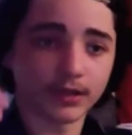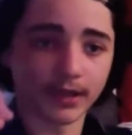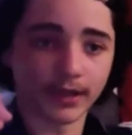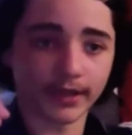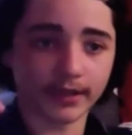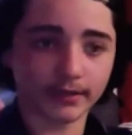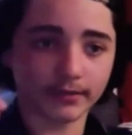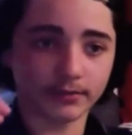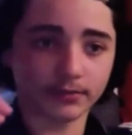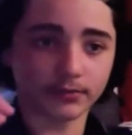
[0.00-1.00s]
like,
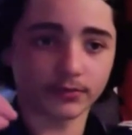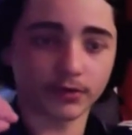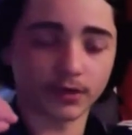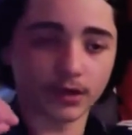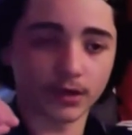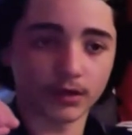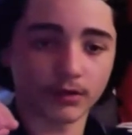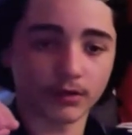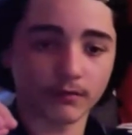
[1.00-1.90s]
uh,